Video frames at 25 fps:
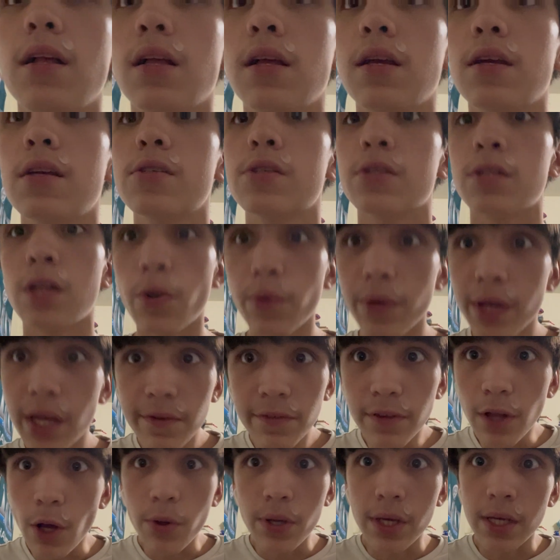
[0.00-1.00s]
So now we
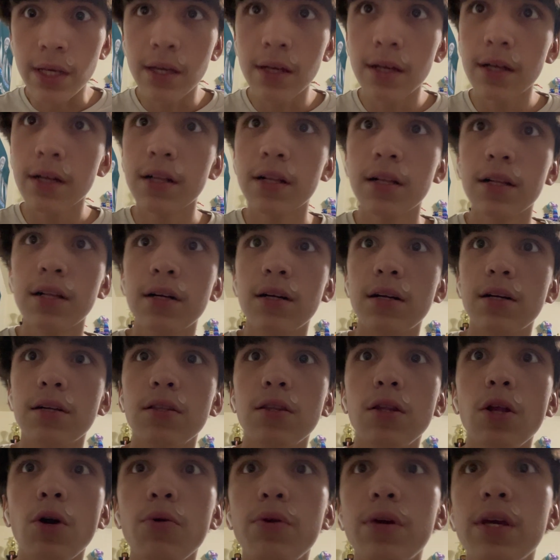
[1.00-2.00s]
have Loki.
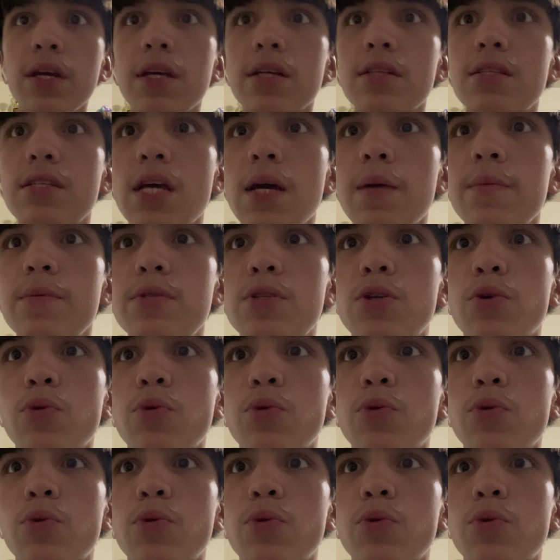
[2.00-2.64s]
Loki attempts to